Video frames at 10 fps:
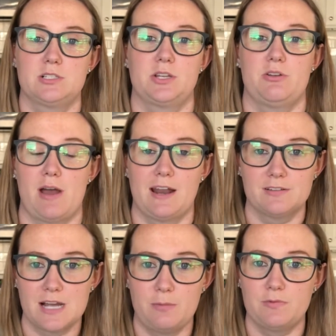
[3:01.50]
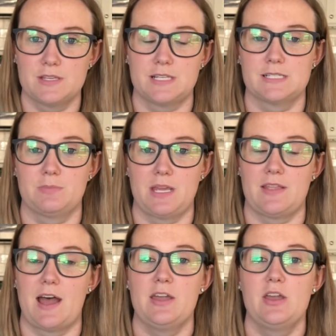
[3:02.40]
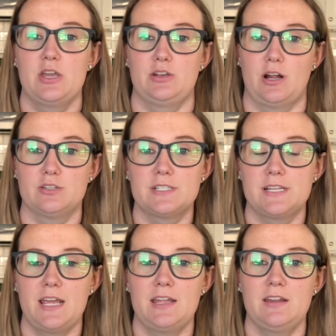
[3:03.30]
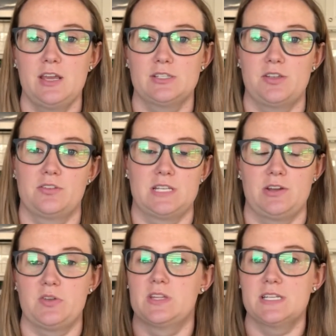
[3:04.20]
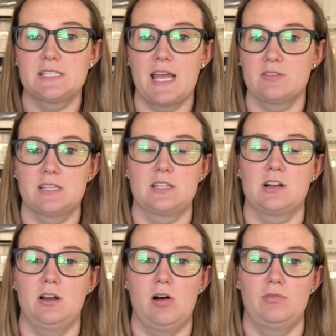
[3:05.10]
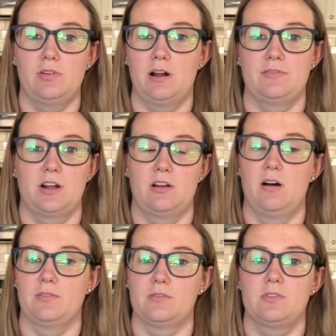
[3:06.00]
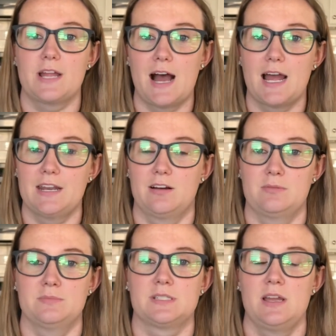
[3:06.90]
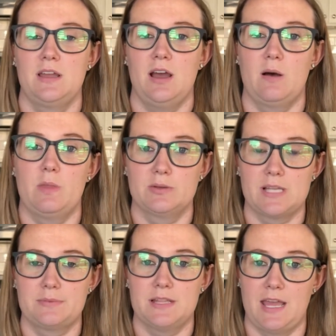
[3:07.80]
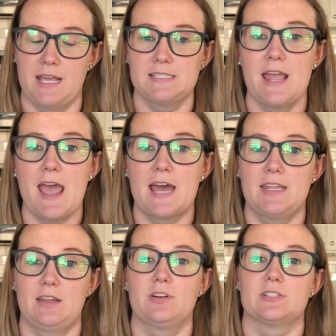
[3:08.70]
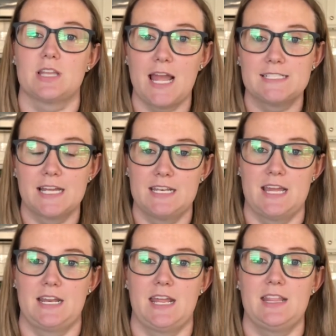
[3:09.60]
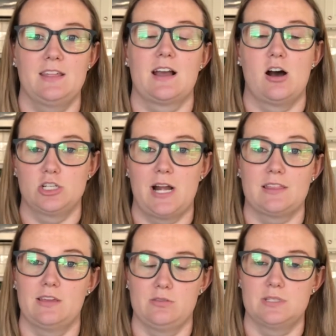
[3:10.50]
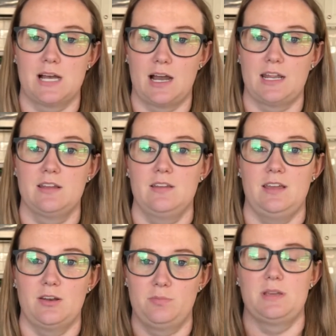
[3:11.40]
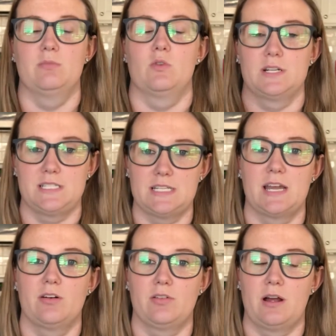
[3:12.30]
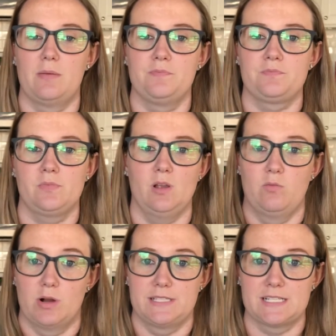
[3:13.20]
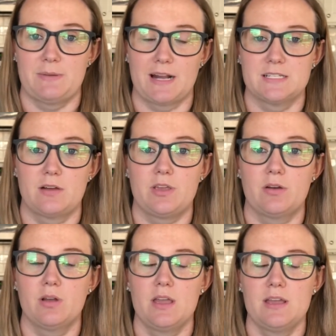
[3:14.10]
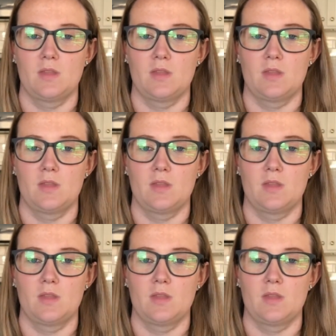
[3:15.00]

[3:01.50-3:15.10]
are, so you know ahead of time if this is something that you're interested in. So they'll tell you the discounts that they're going to offer, if they're going to offer free items, those types of things. And then if you're selected, then in the contract that you sign, it'll be more detailed of what's expected of you.